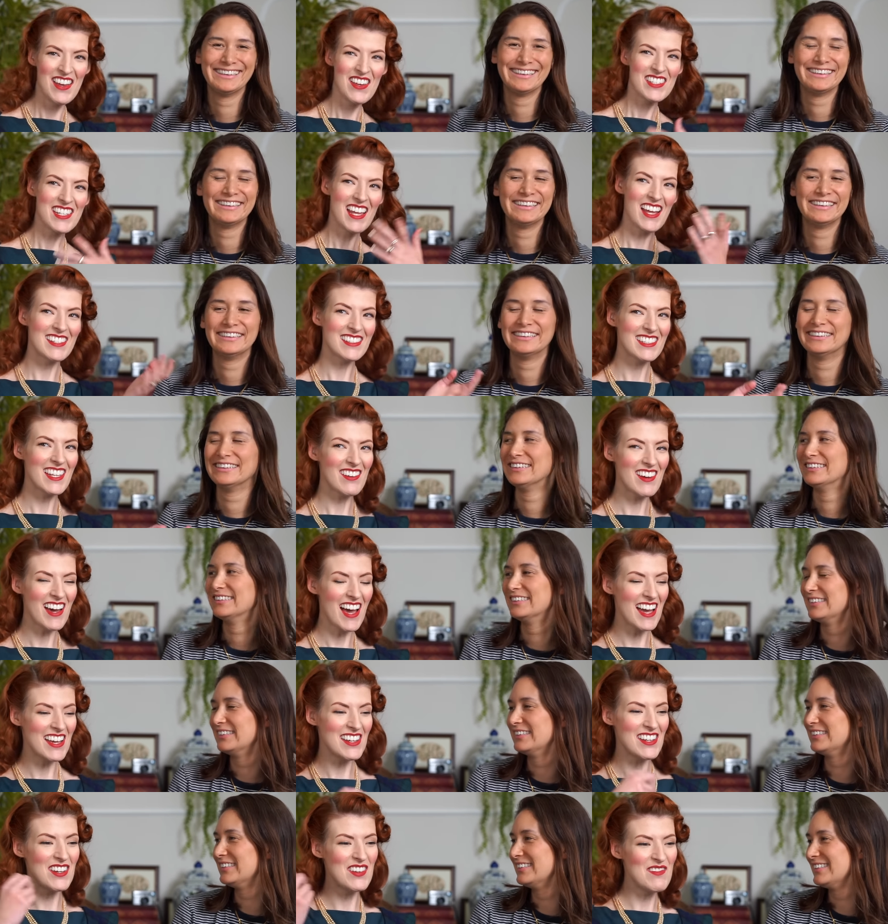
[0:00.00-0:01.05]
Speaker 1: Turns out
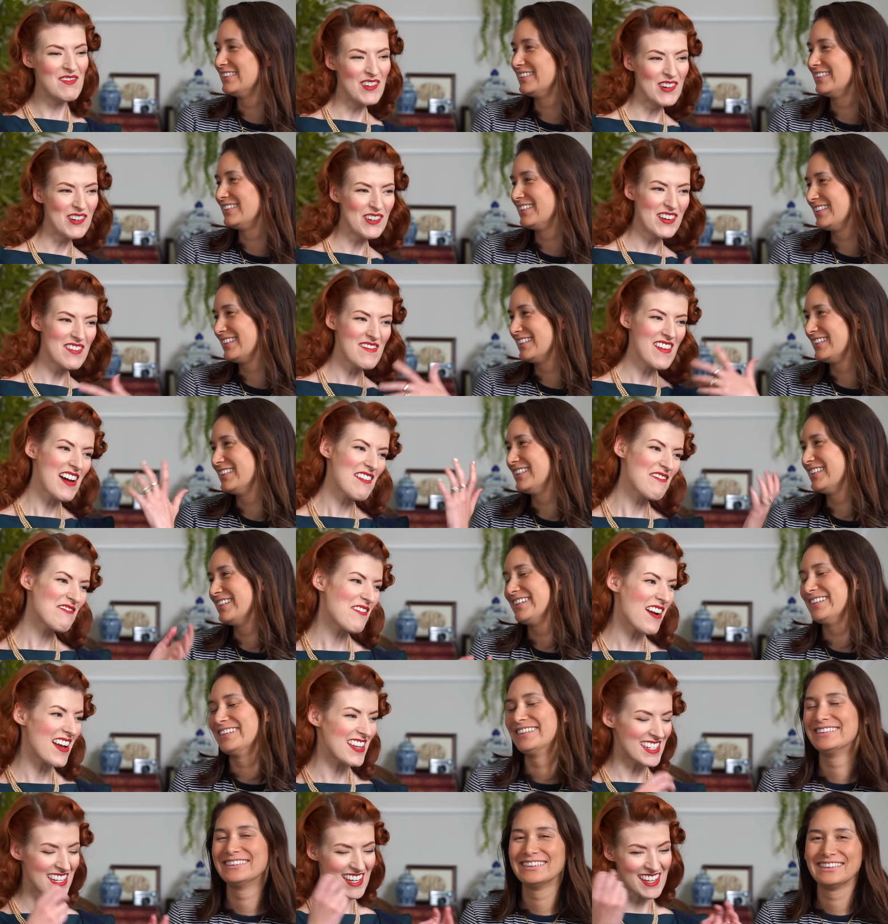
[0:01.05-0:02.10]
I know more about
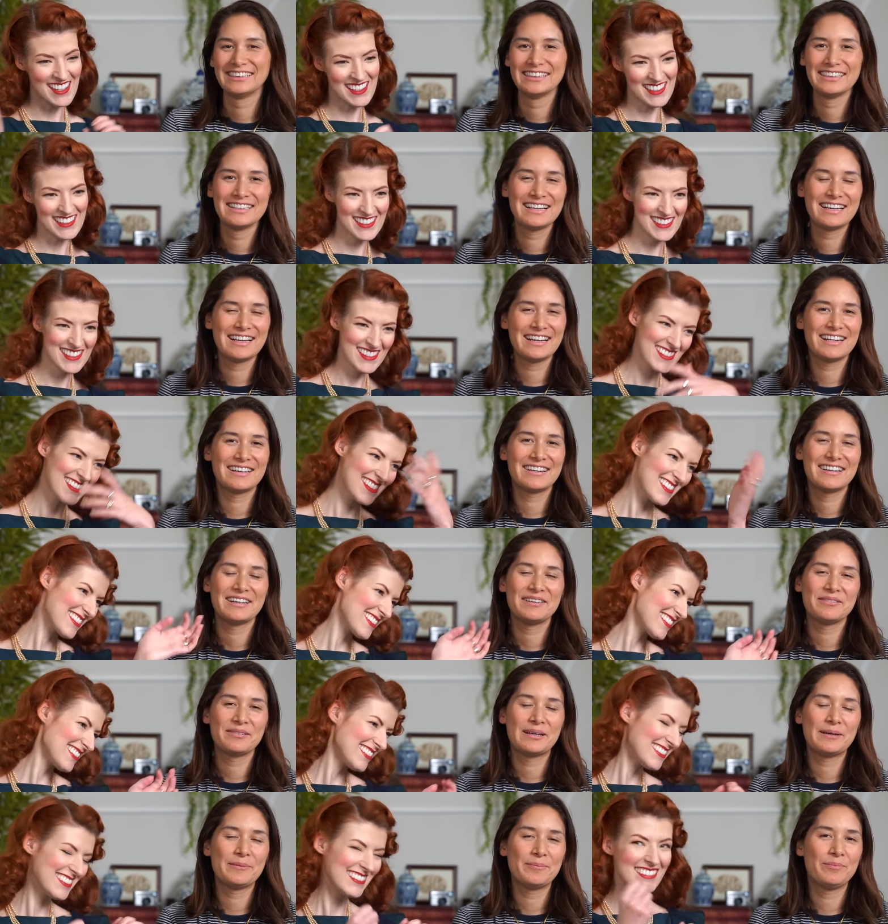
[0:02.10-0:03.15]
weddings. All right,
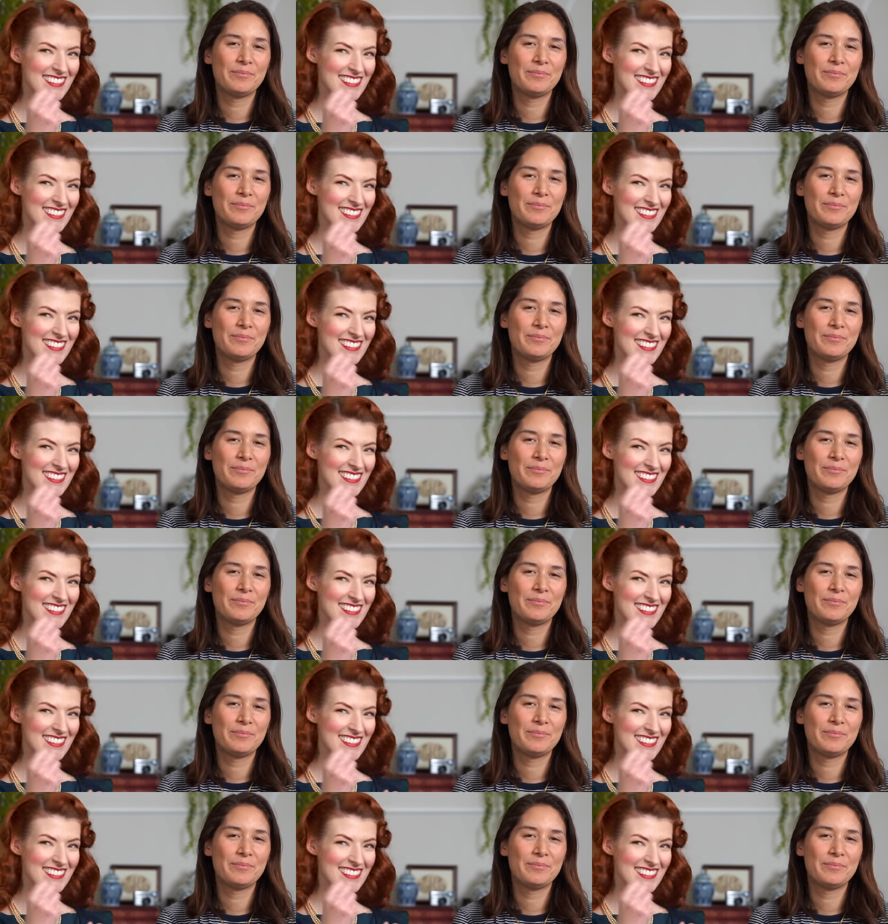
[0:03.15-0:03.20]
well,